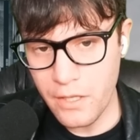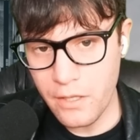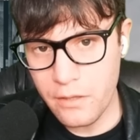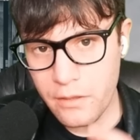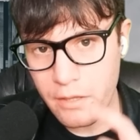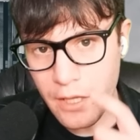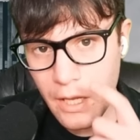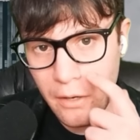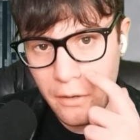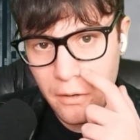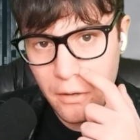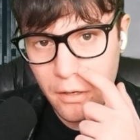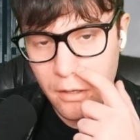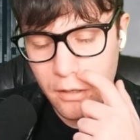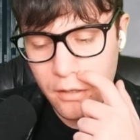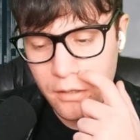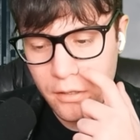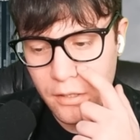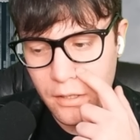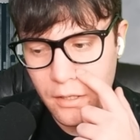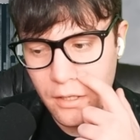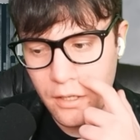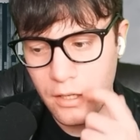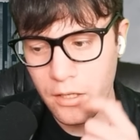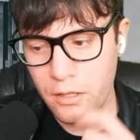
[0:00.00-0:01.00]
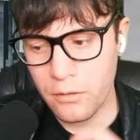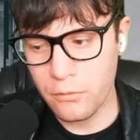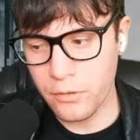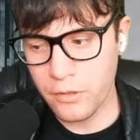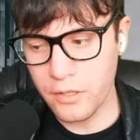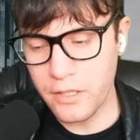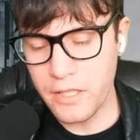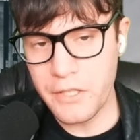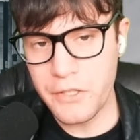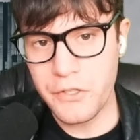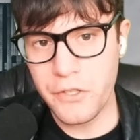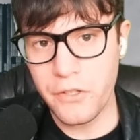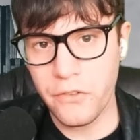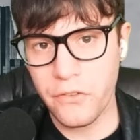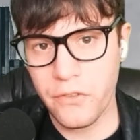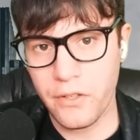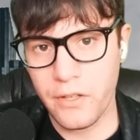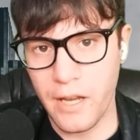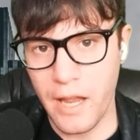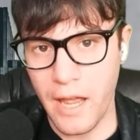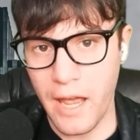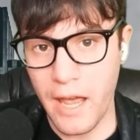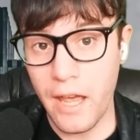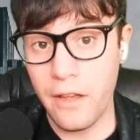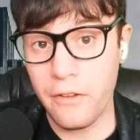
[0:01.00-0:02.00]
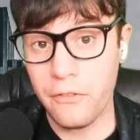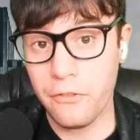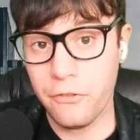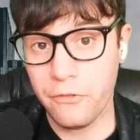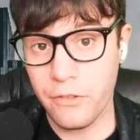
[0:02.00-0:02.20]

There are religions that have